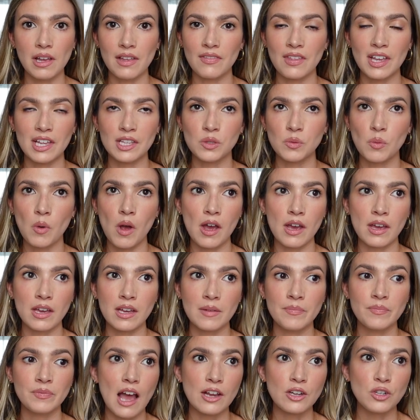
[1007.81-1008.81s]
And that's
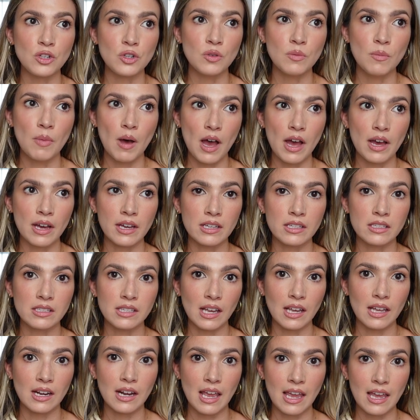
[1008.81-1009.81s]
why I do buy
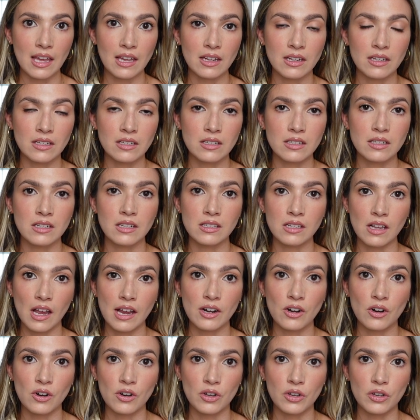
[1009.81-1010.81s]
secondhand
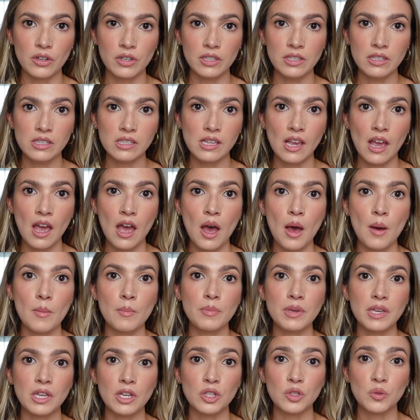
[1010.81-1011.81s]
designer goods
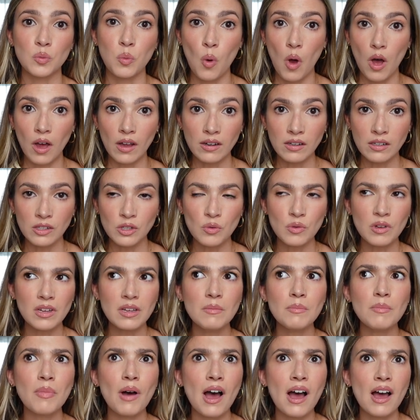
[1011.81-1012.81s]
because one, you
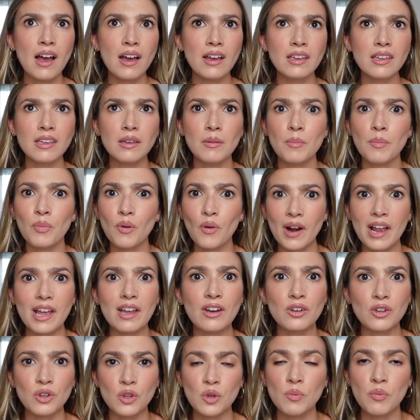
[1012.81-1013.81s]
can buy
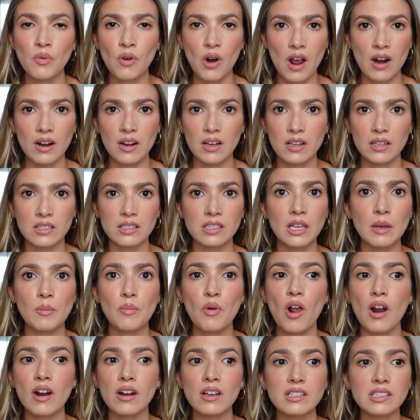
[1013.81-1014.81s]
brand new products, like
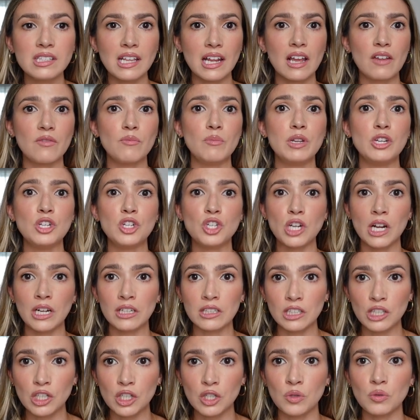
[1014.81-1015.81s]
products that have been
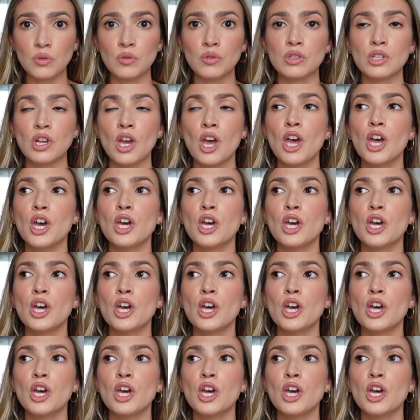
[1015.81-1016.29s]
gently used,